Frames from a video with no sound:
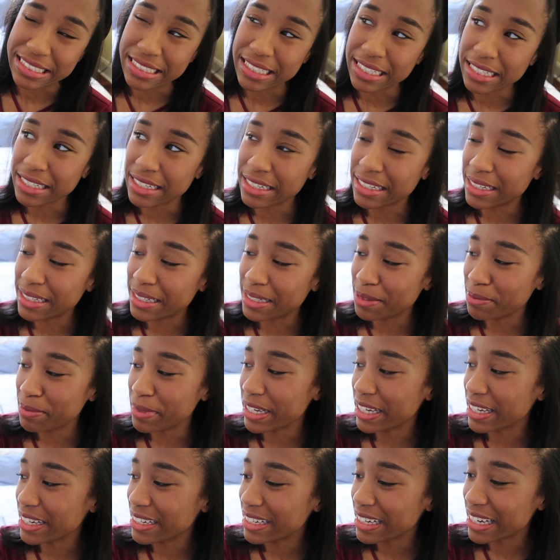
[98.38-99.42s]

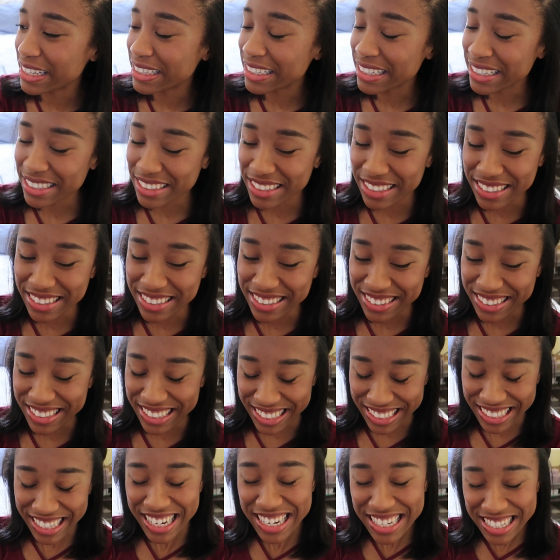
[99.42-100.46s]
Man, I think
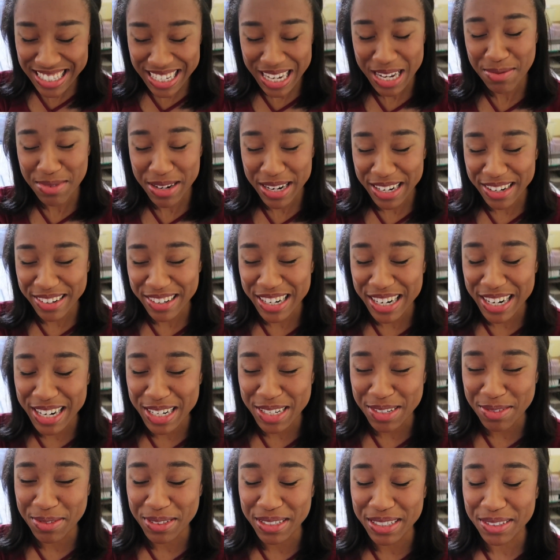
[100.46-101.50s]
the last time I
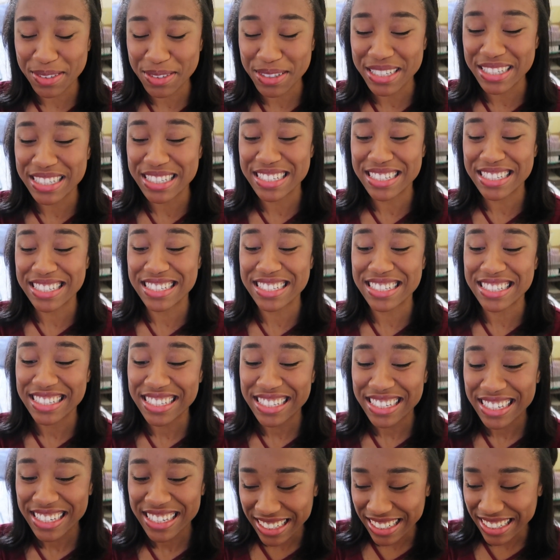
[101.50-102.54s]
cried was,
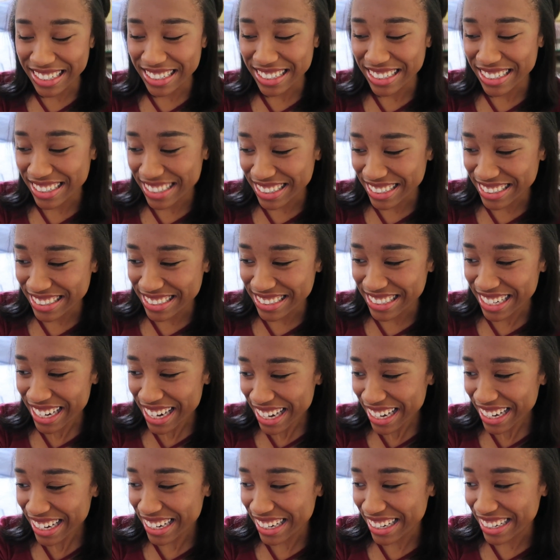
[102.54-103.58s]

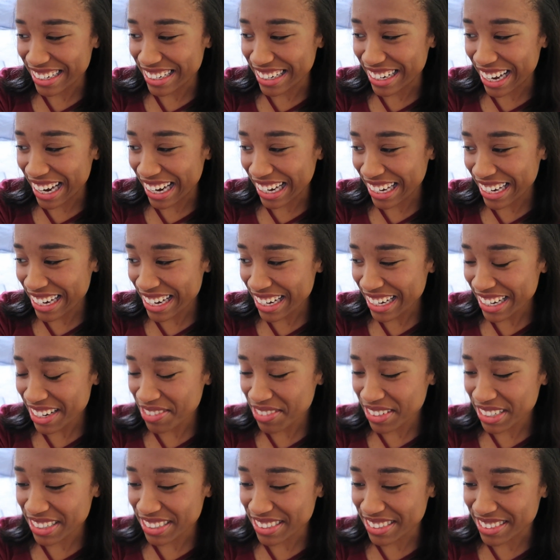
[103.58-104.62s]
dang, I can't
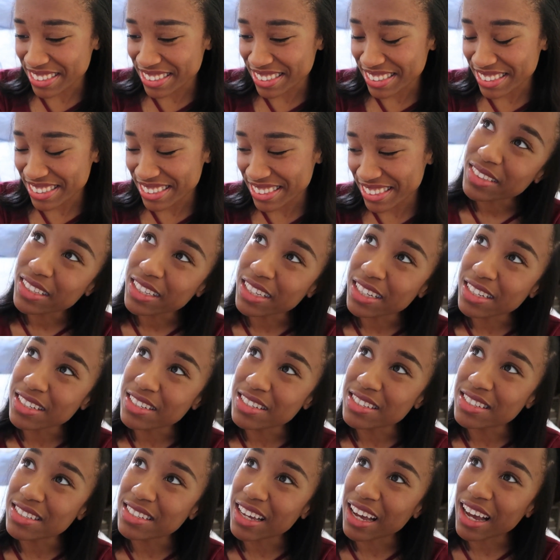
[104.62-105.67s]
even,
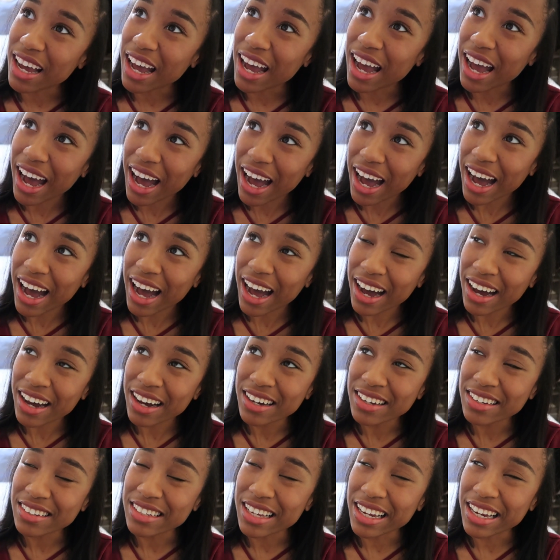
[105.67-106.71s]
cause
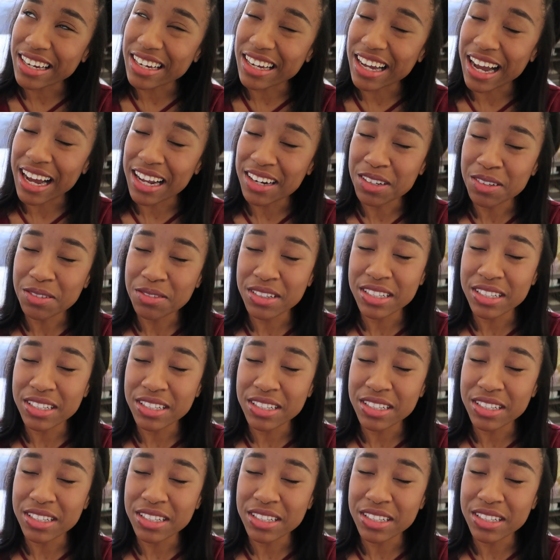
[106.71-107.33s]
like I